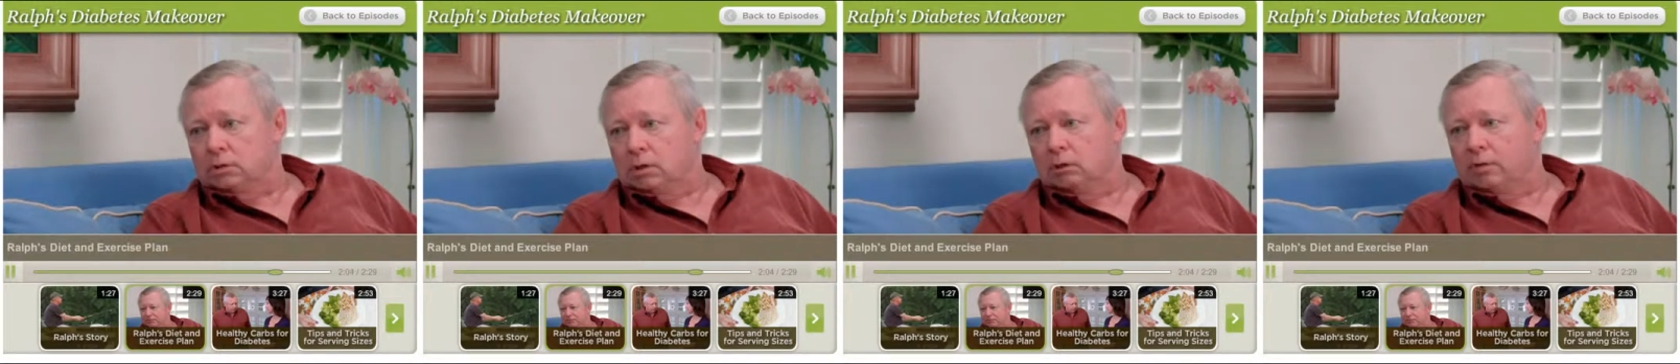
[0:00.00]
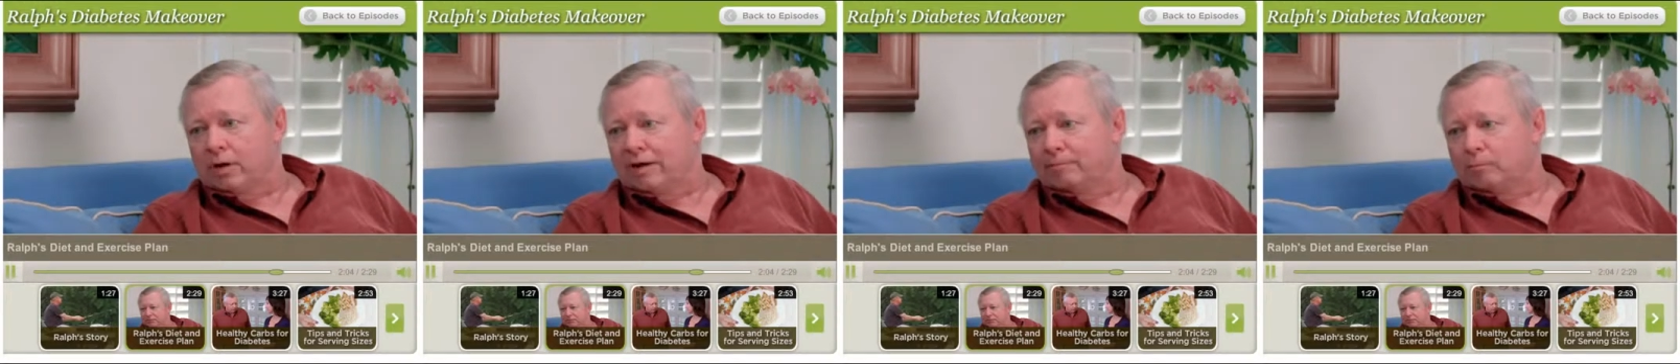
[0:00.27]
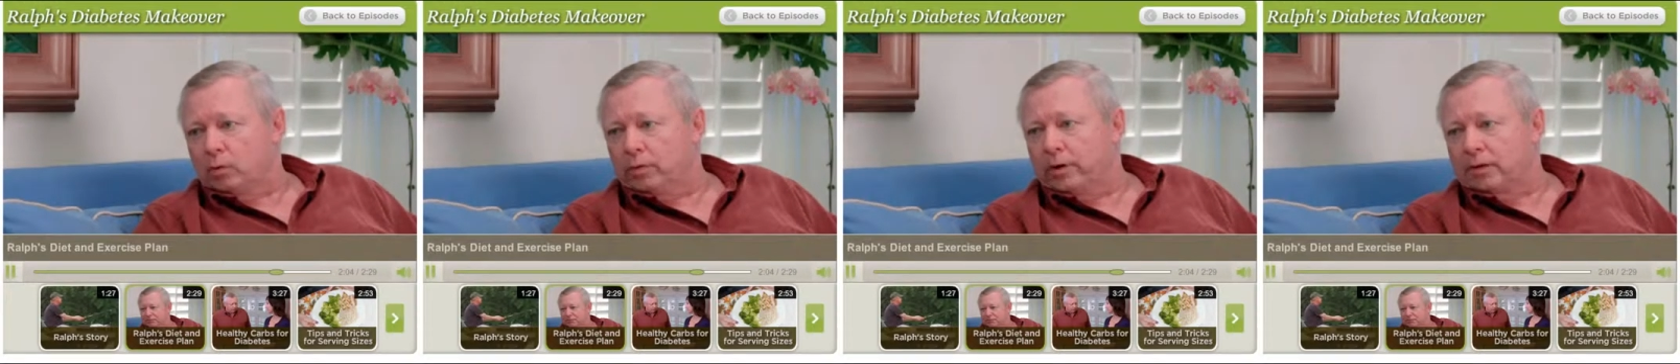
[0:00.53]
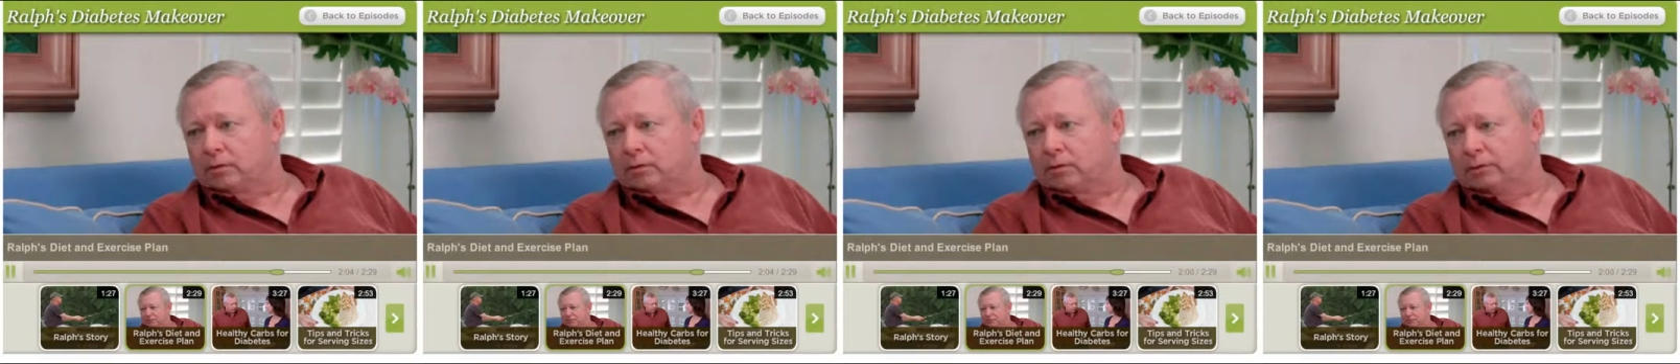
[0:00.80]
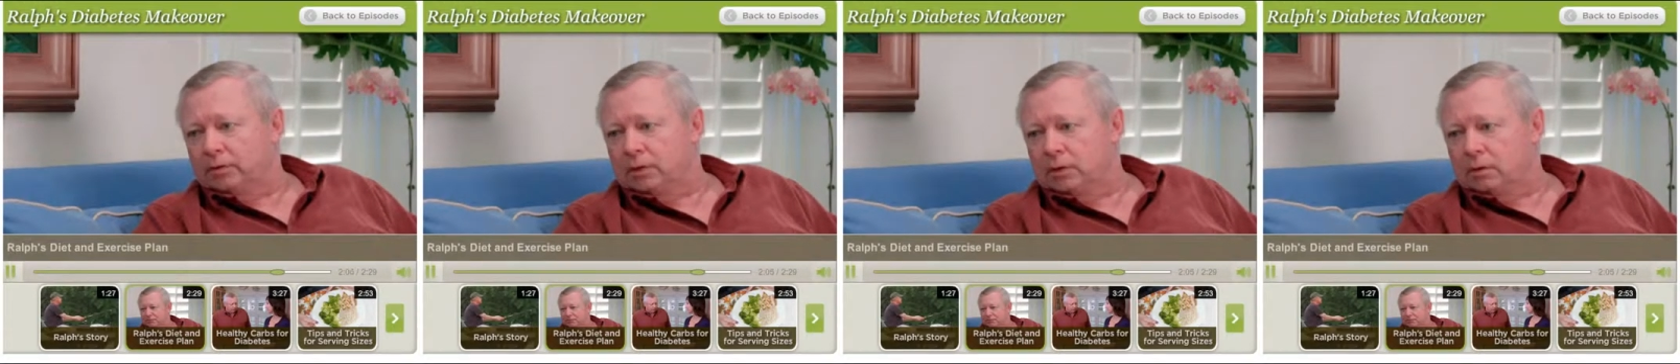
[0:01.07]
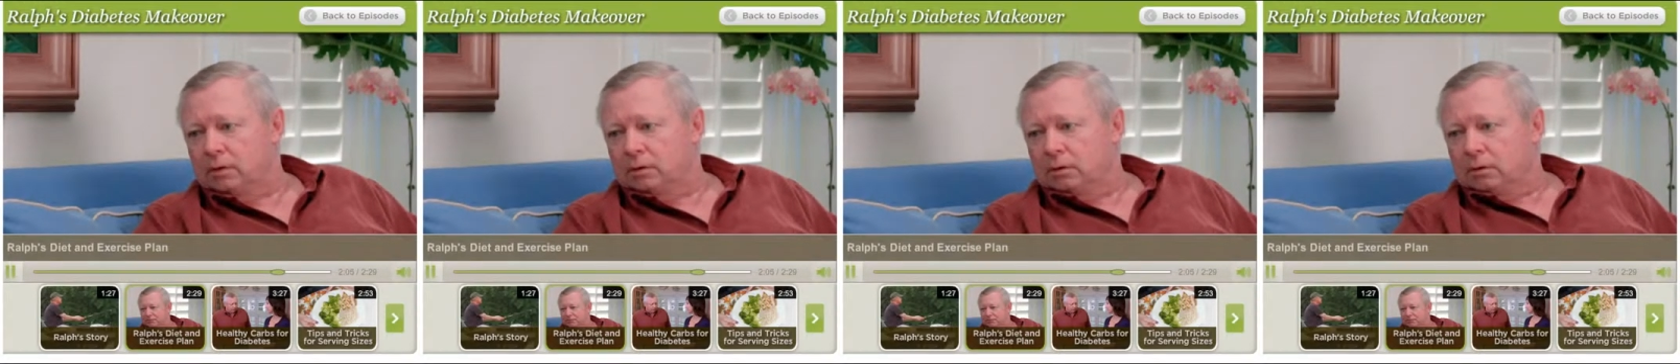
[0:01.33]
have more
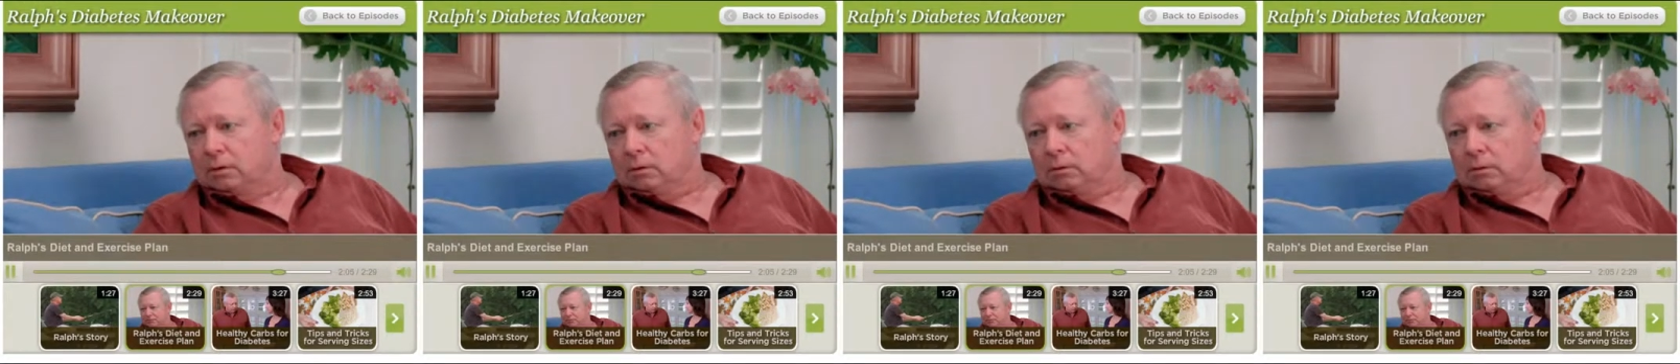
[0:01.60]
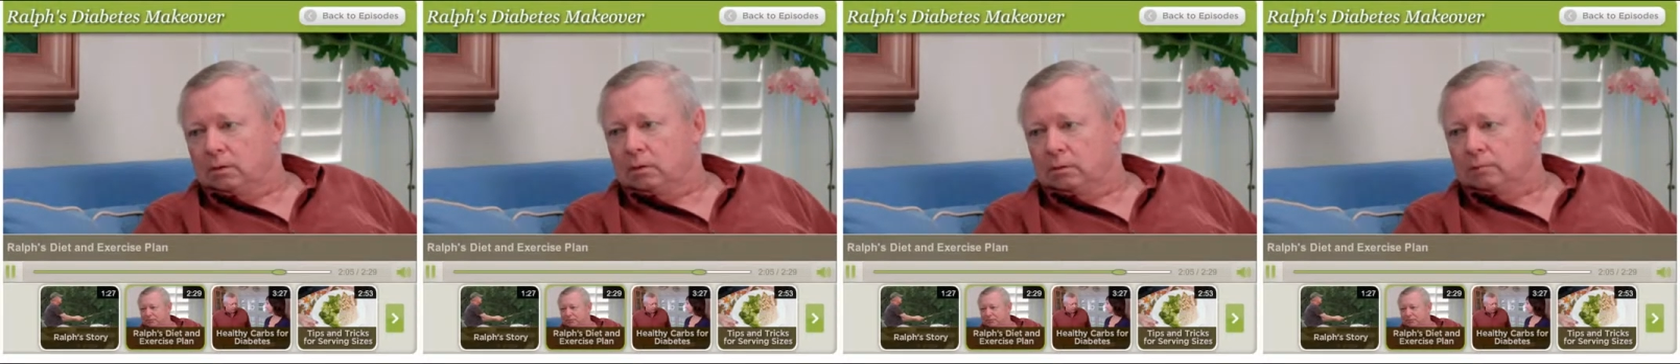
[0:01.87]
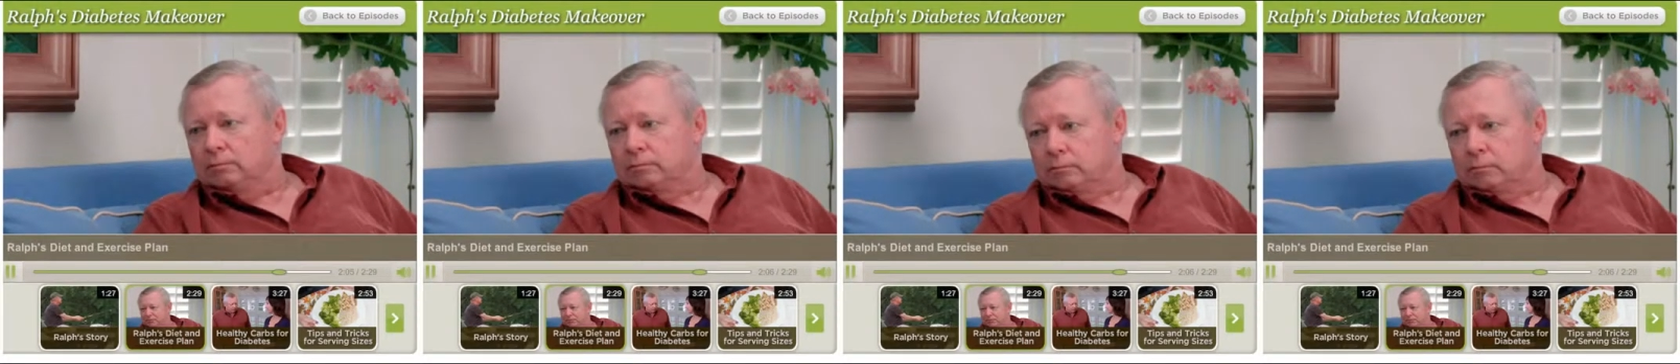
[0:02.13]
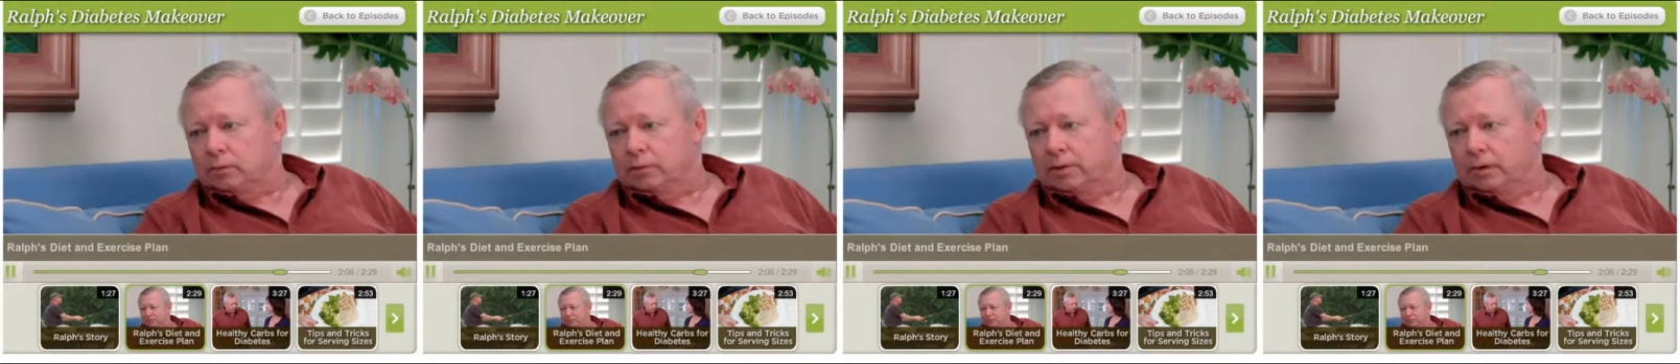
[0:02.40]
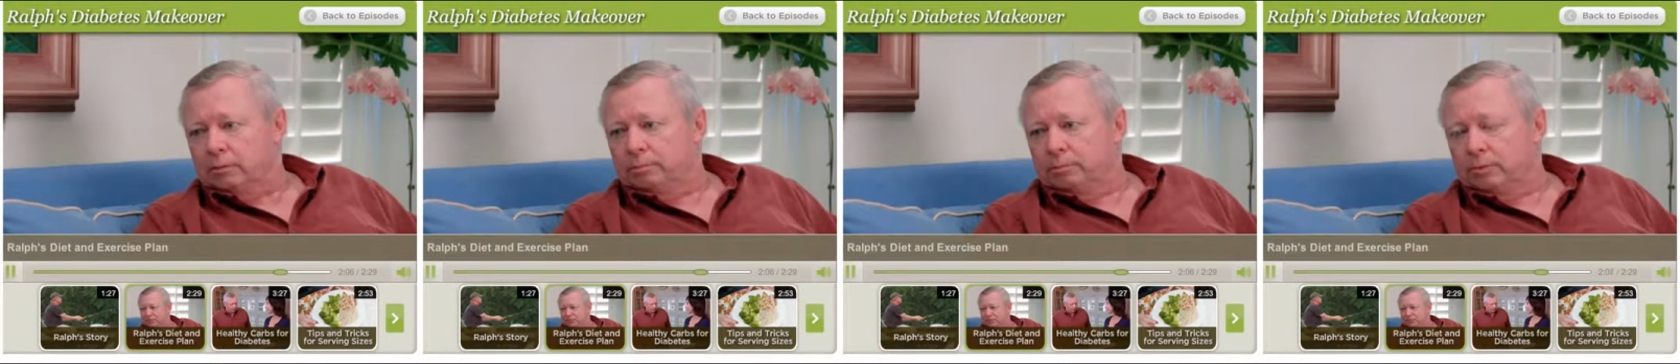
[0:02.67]
activity, without